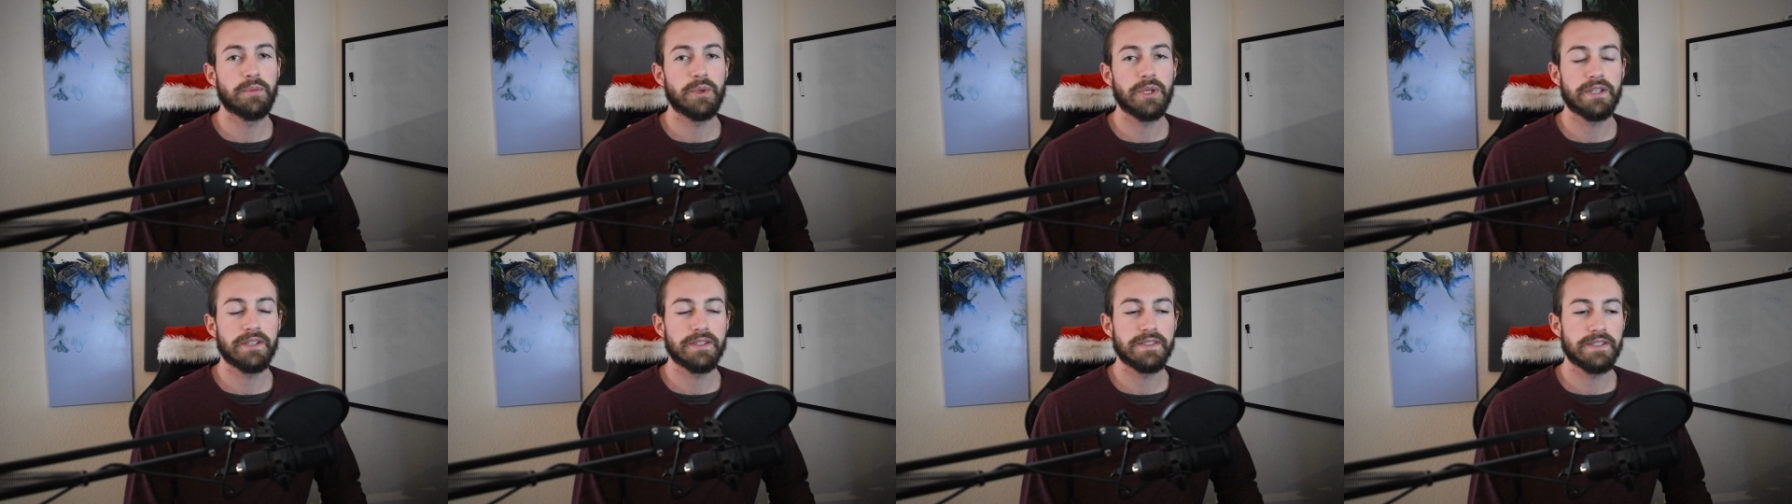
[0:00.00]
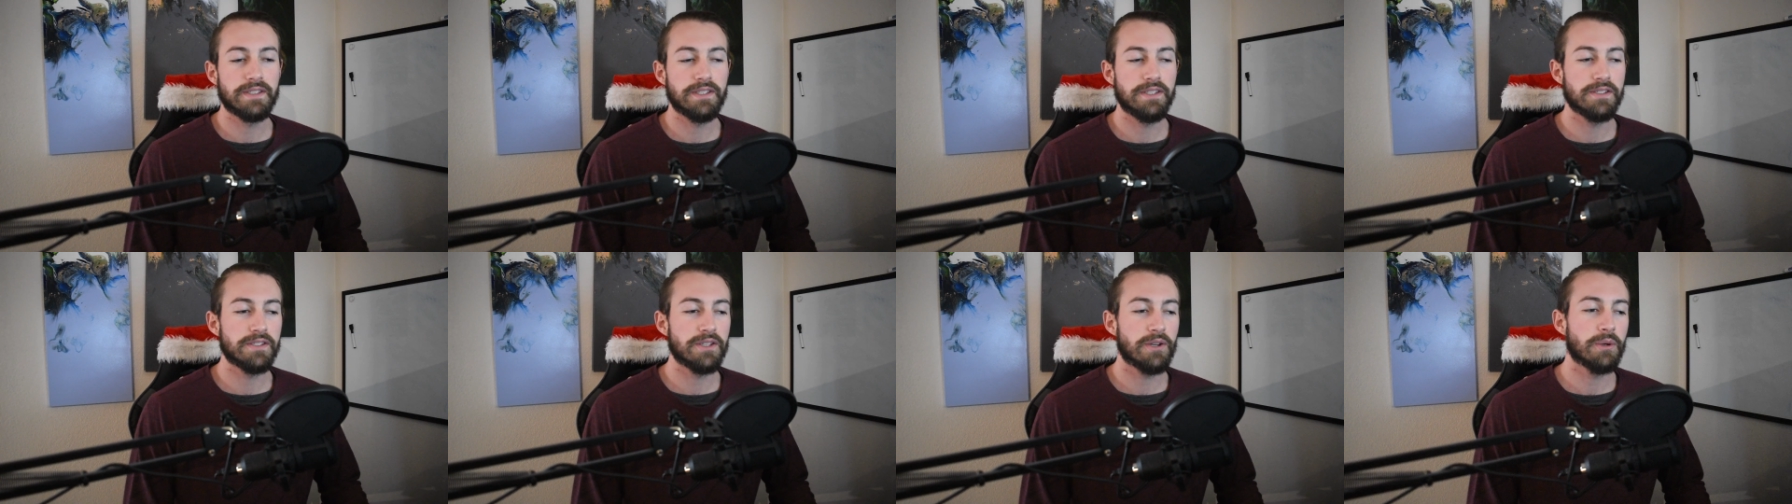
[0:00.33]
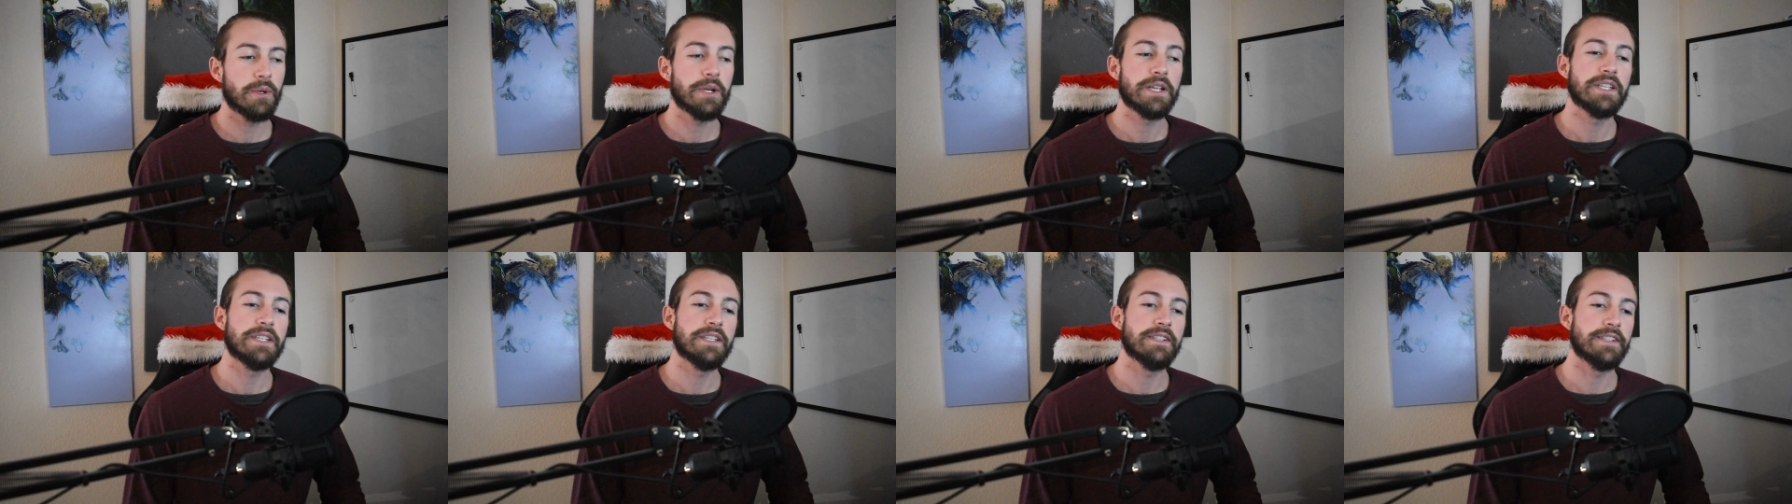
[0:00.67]
because he's
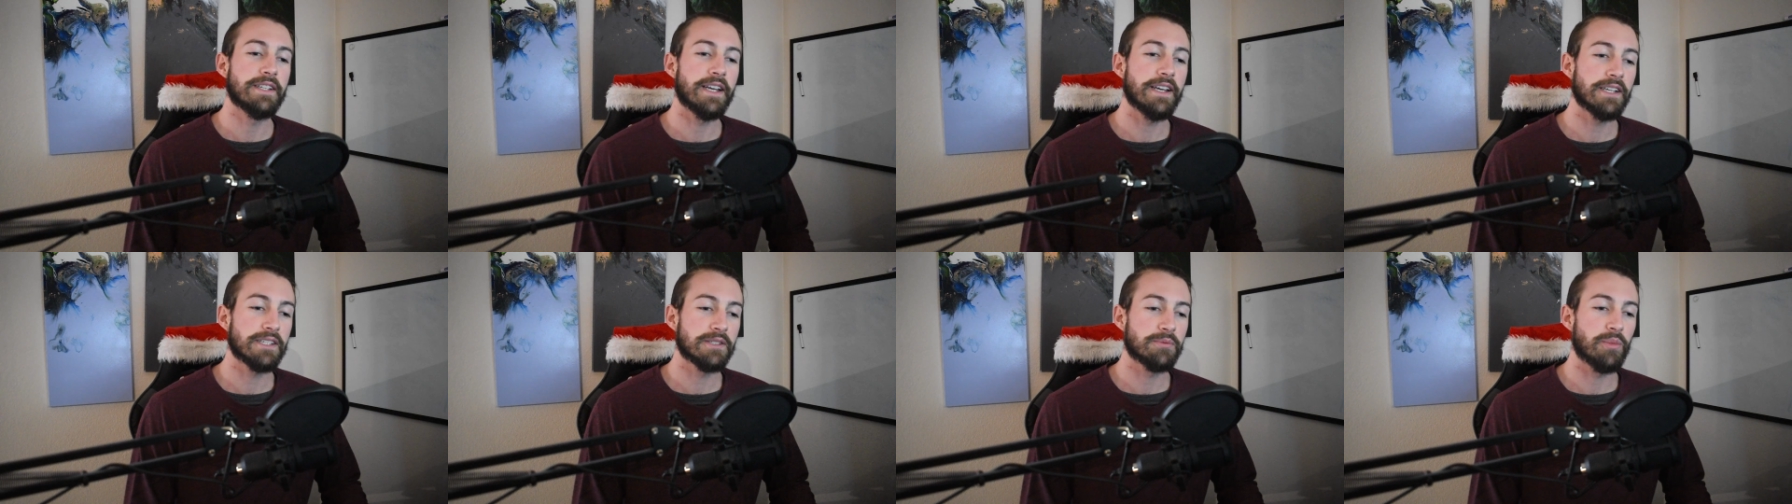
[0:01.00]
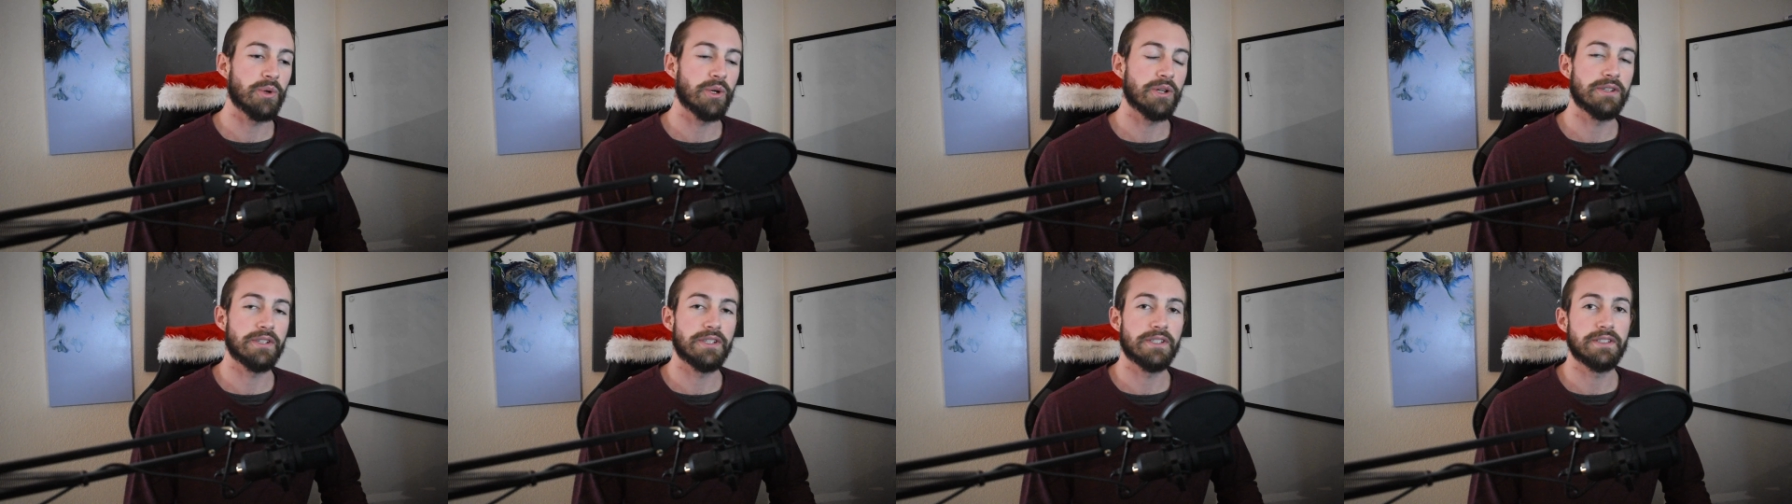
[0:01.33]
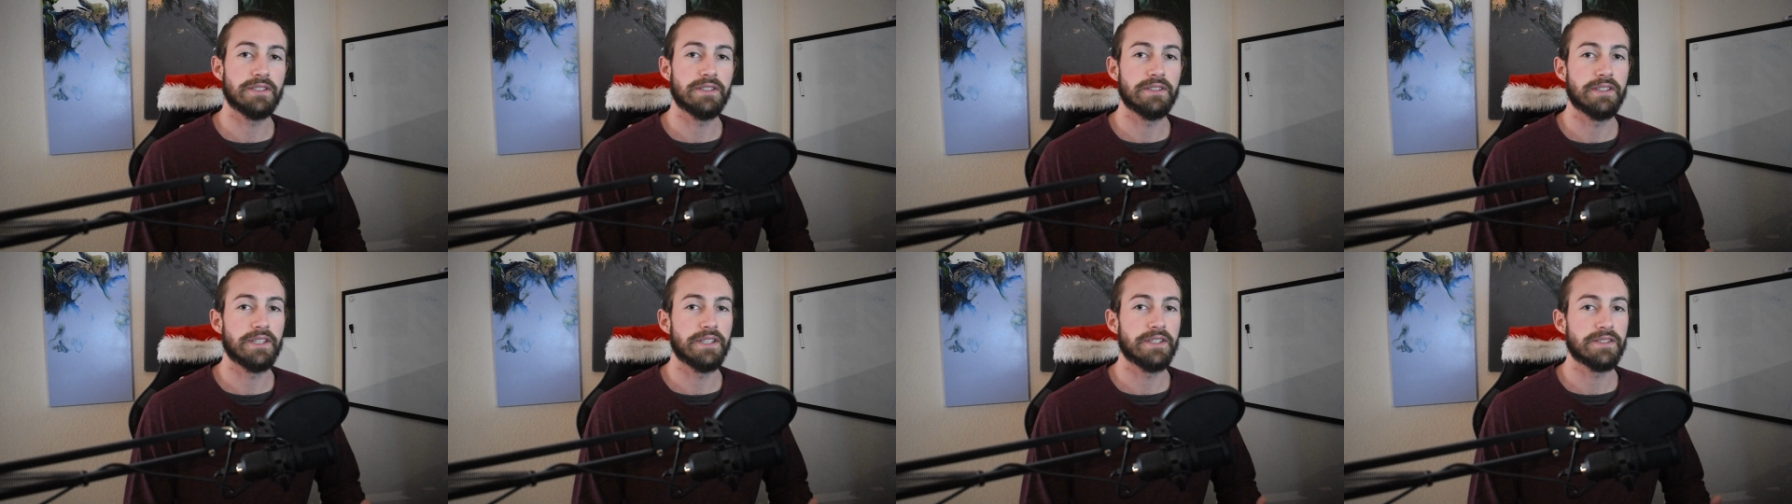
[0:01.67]
already an expert
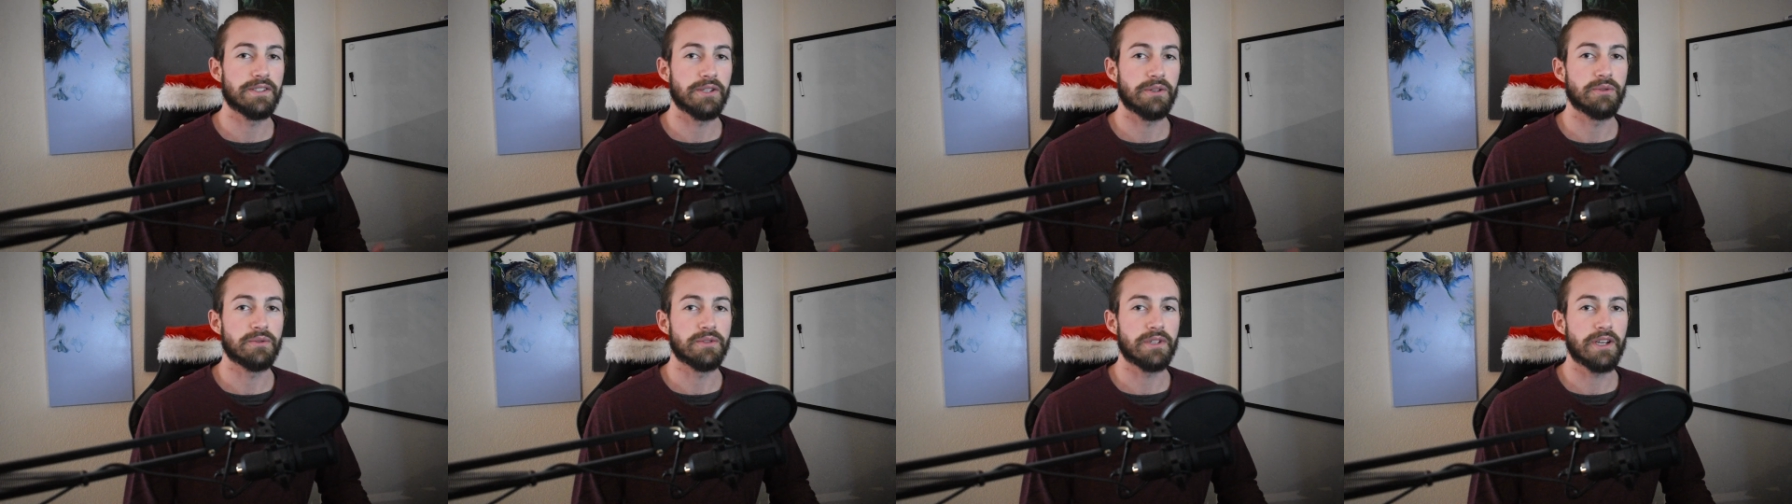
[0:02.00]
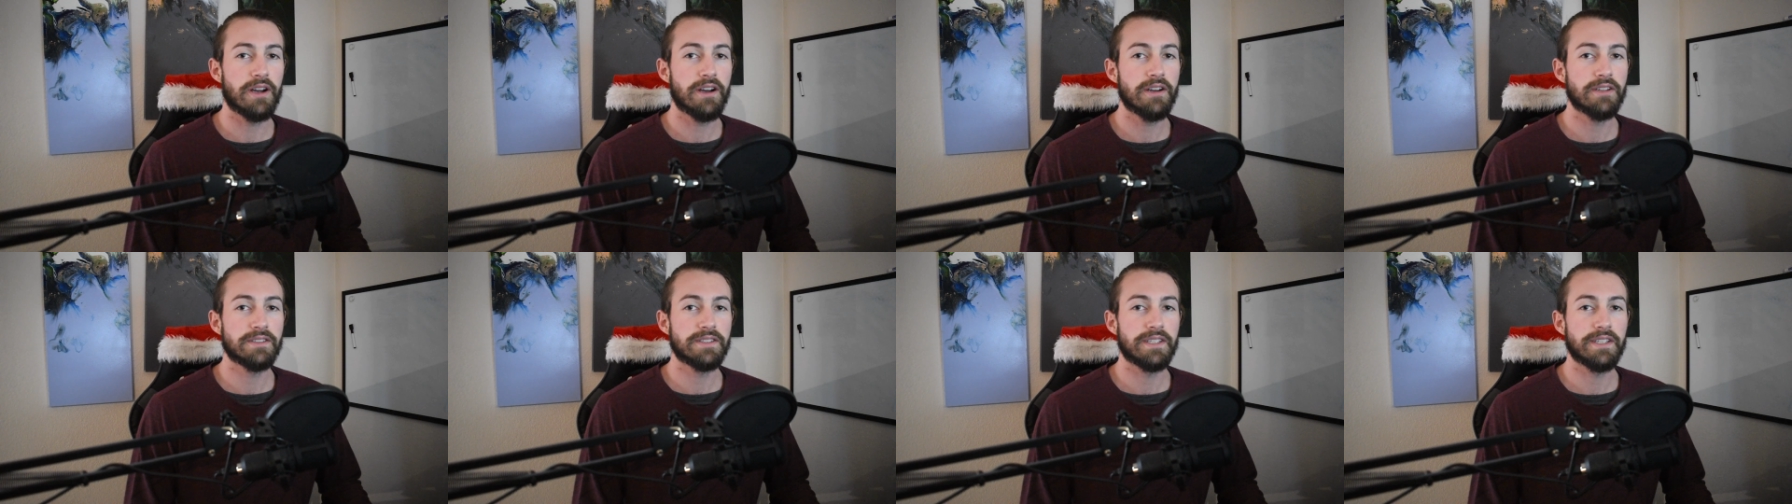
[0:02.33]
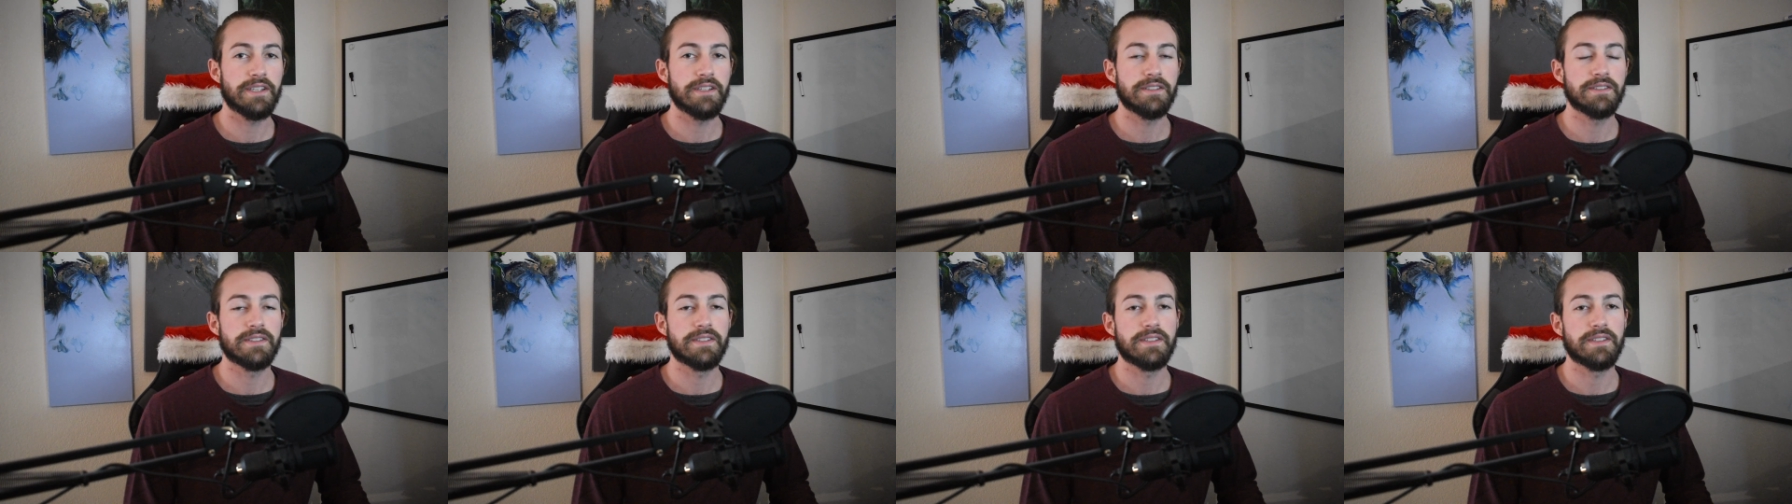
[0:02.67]
in his own
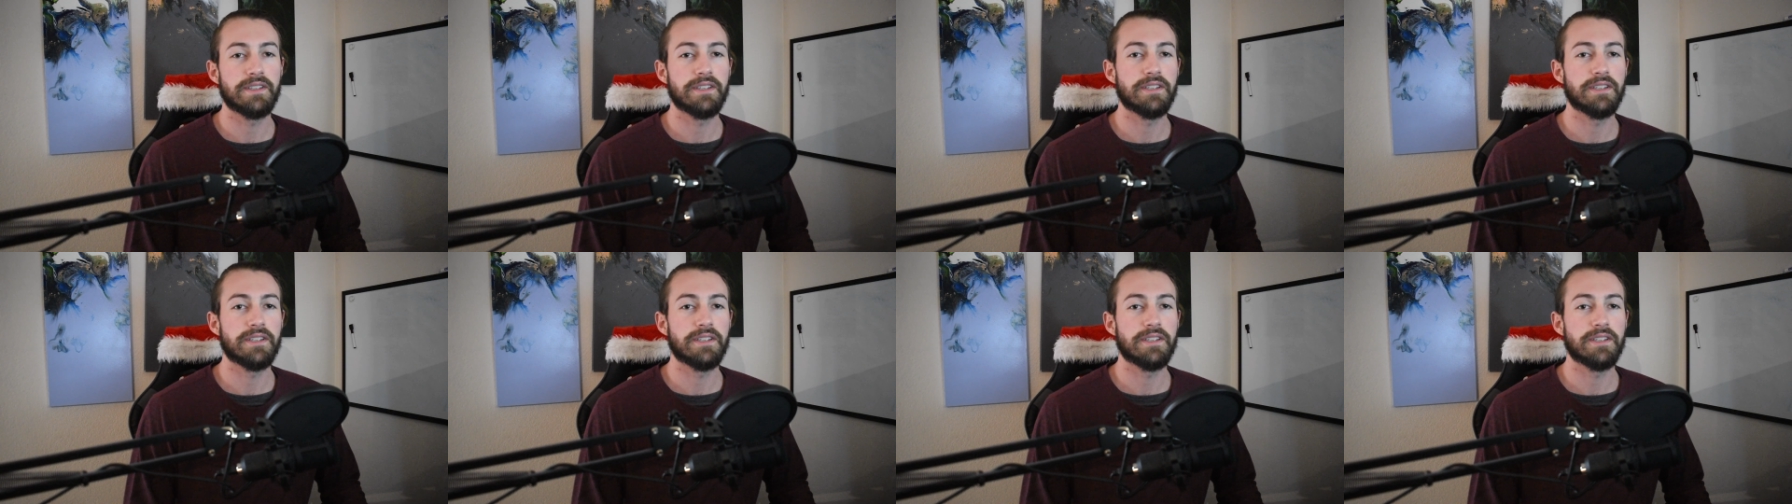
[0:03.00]
content